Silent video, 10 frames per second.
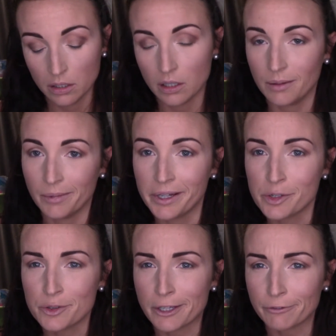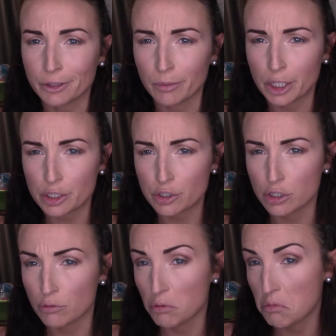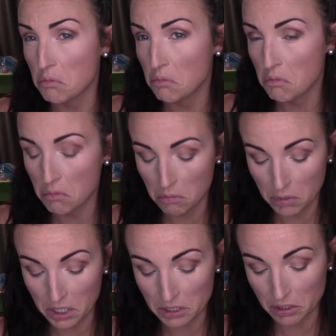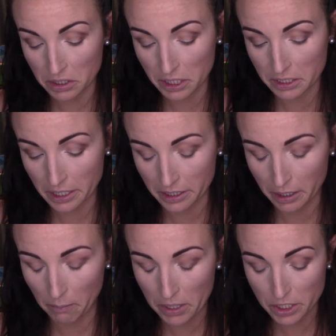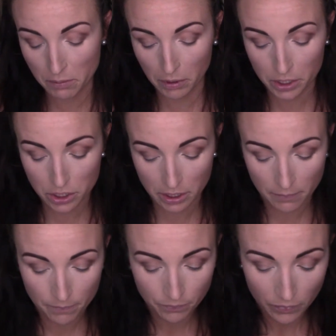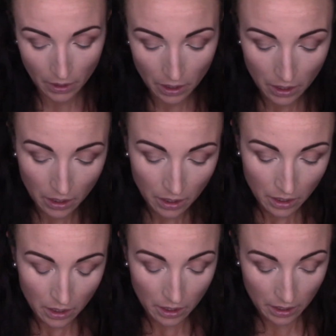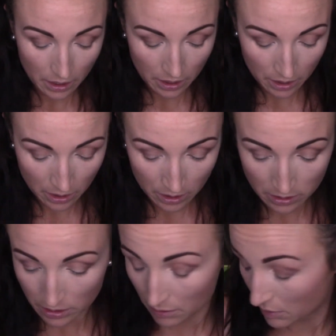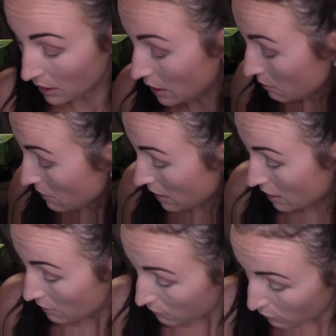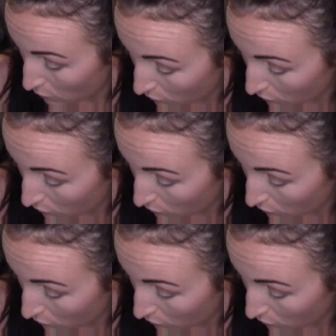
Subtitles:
I might use that for the blush too because it looks like it's got like a peachy blush in it. And I'm going to get my full